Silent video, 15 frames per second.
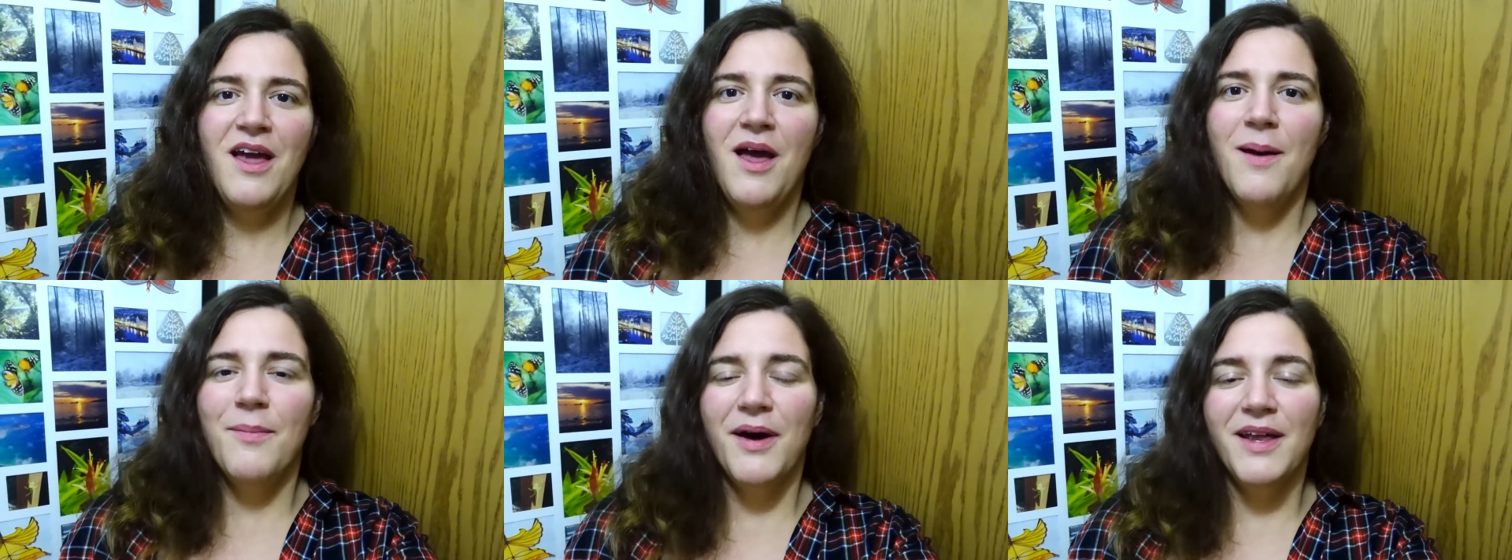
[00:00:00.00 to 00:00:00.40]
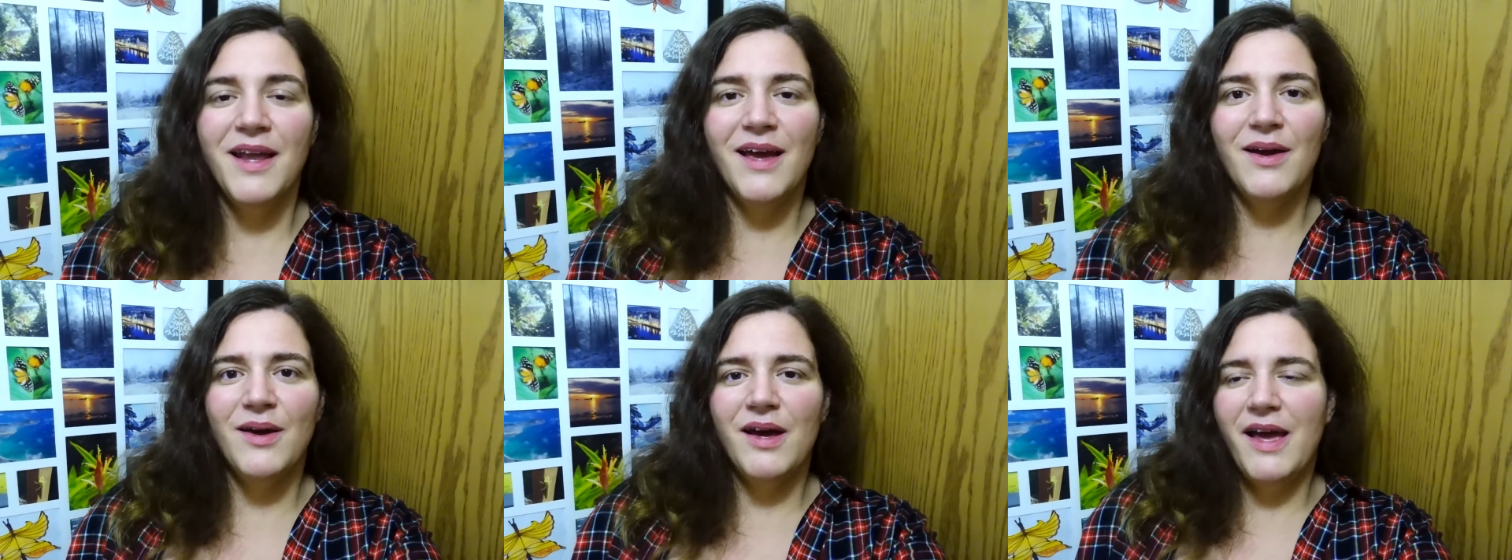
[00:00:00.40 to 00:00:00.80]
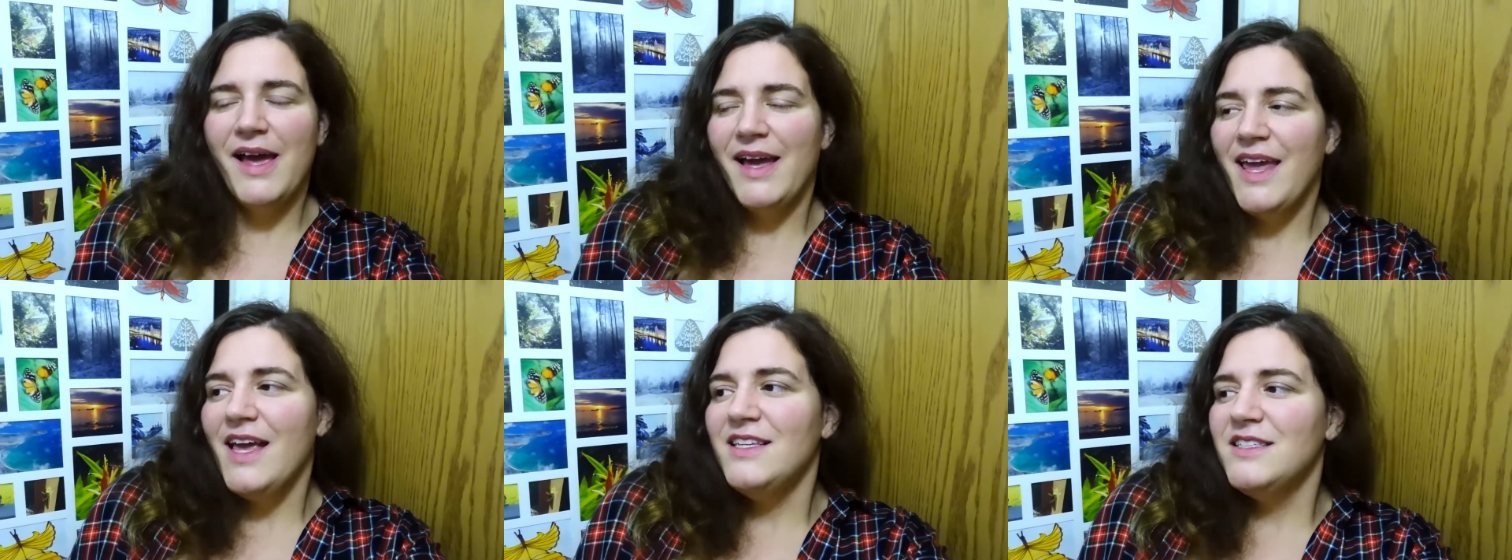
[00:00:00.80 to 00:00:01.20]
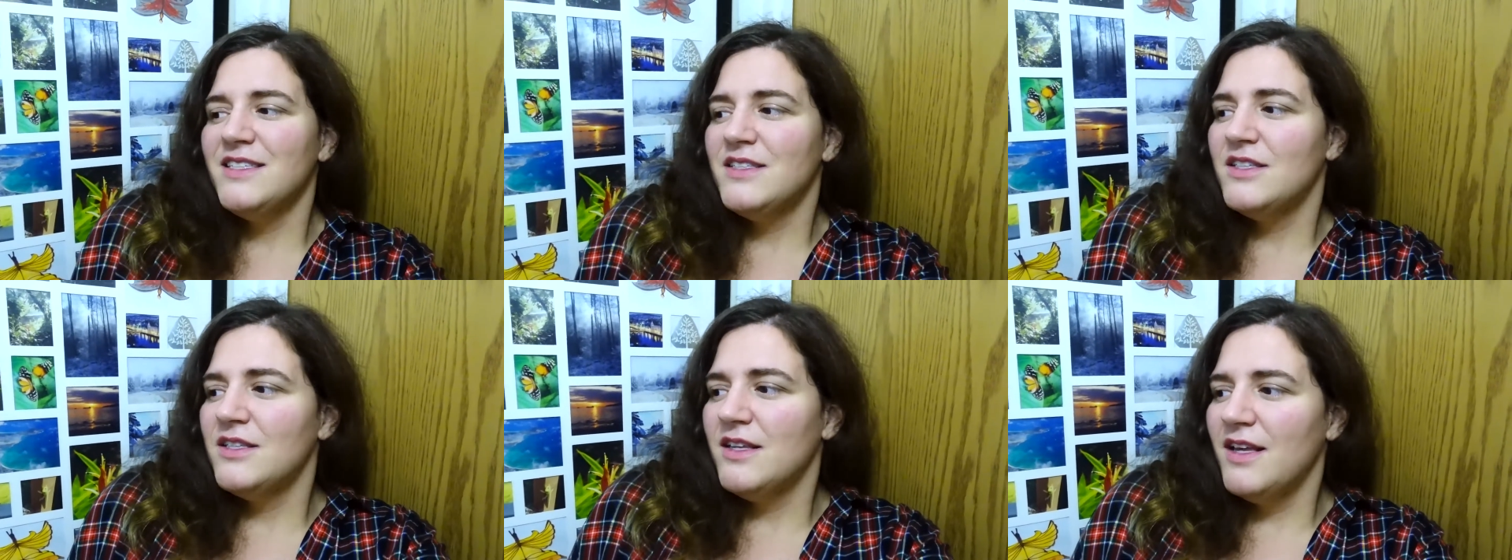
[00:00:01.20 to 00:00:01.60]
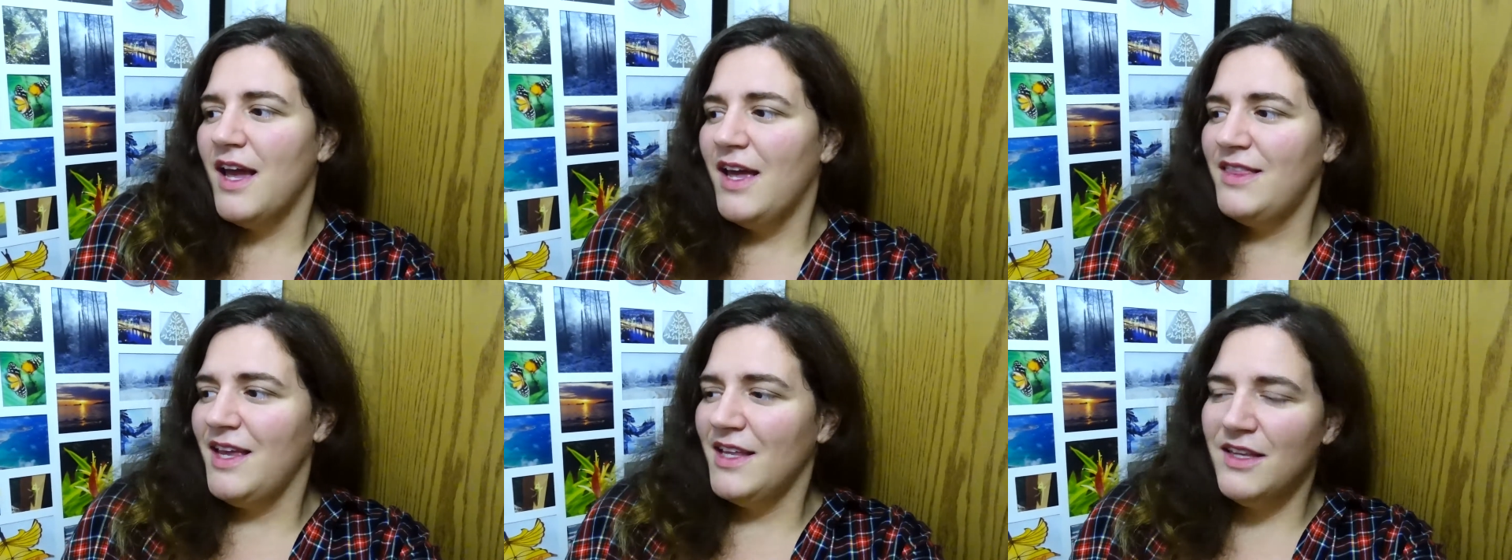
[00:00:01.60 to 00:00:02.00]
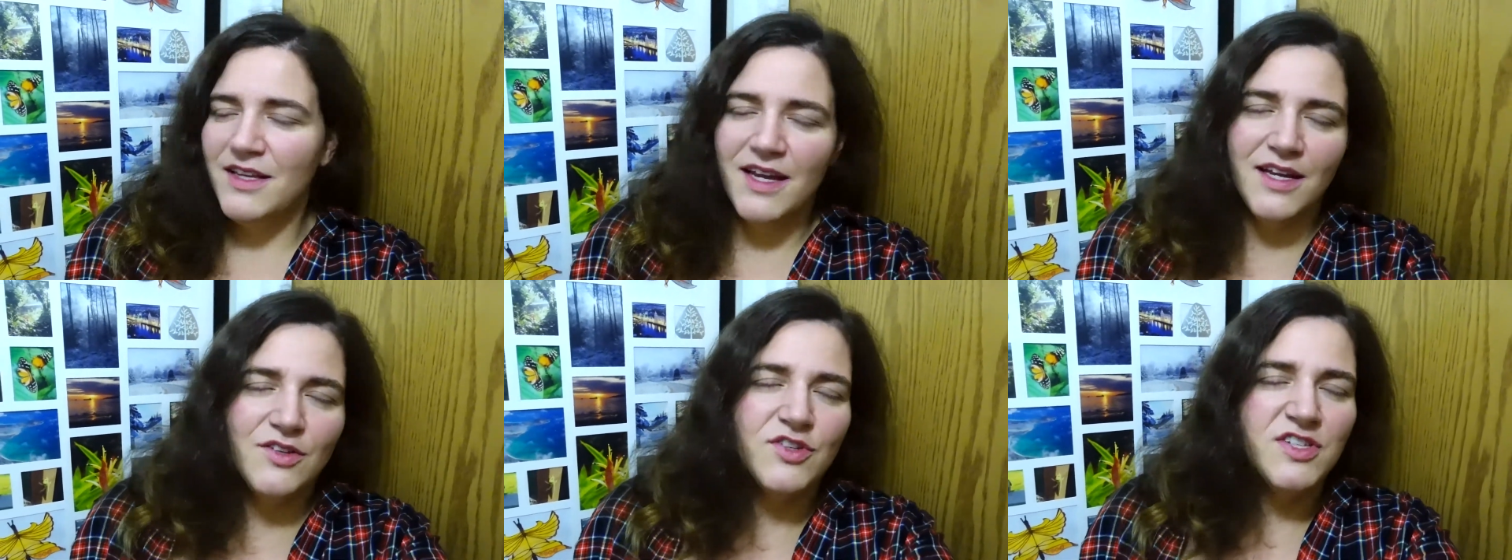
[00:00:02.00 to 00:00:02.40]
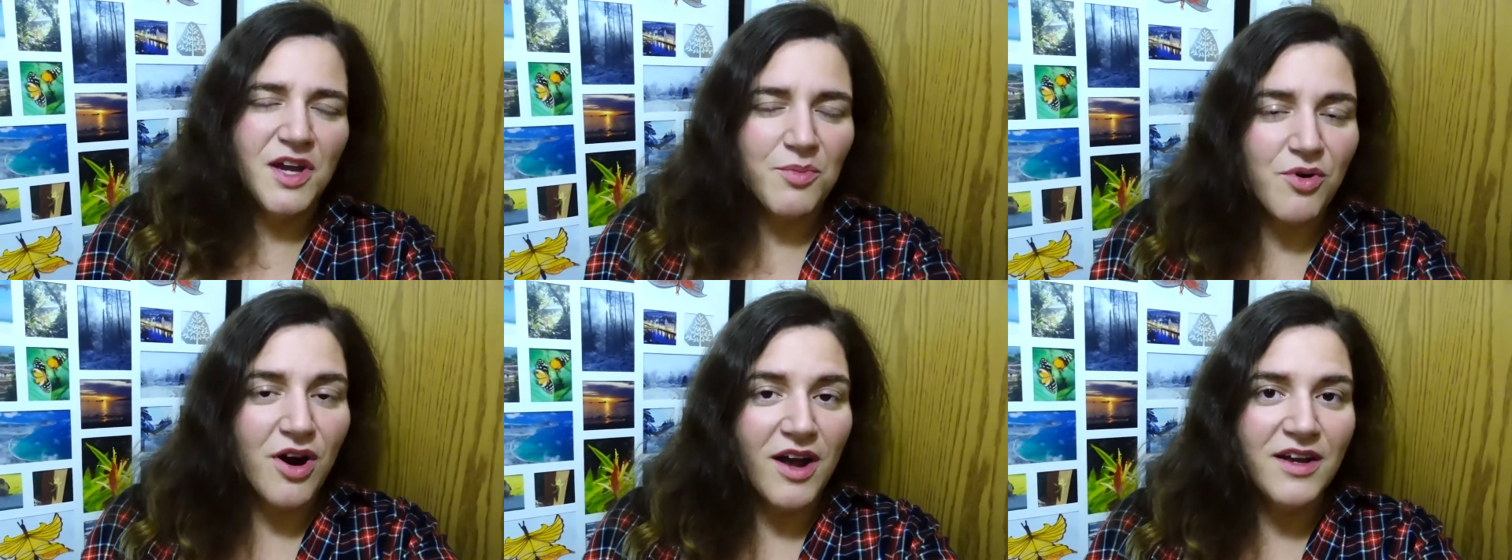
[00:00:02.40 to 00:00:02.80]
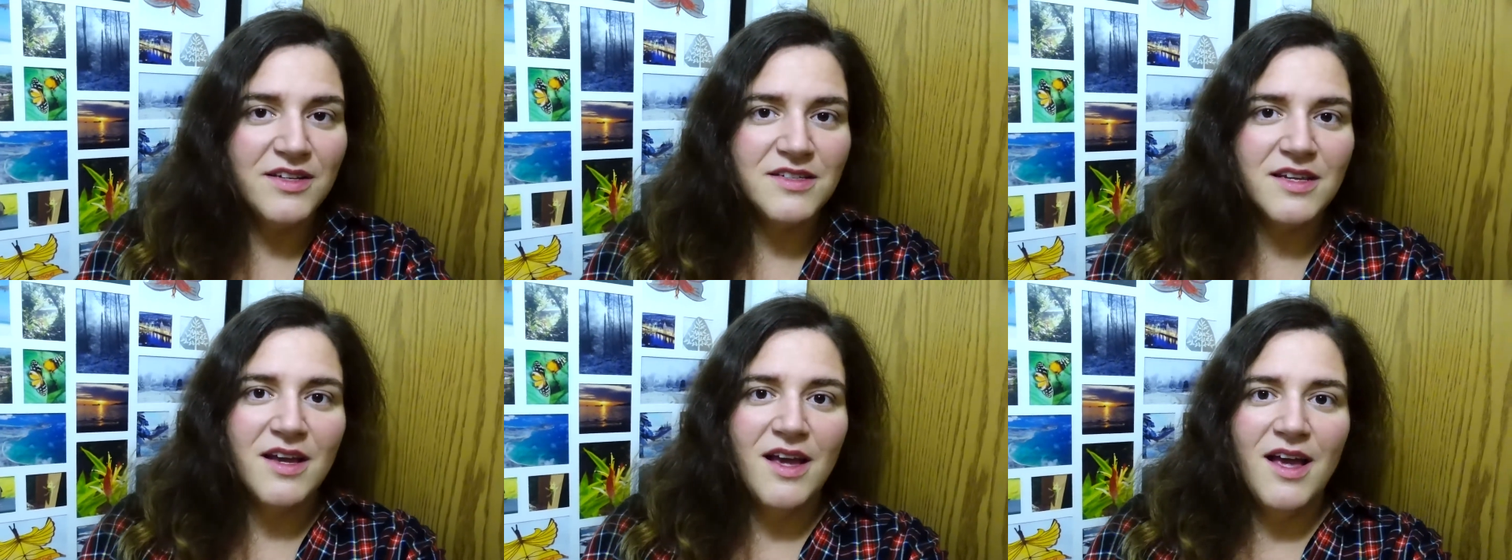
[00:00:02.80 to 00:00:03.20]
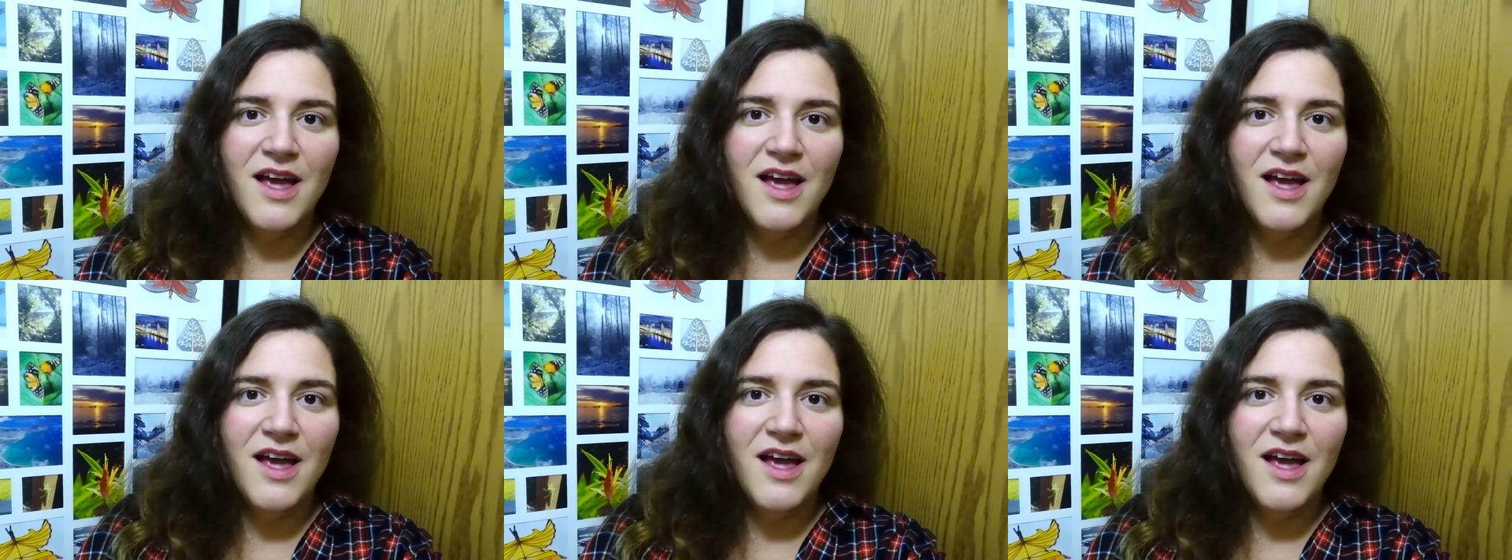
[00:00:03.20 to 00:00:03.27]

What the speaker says: But I guess at the end of the day, to summarize,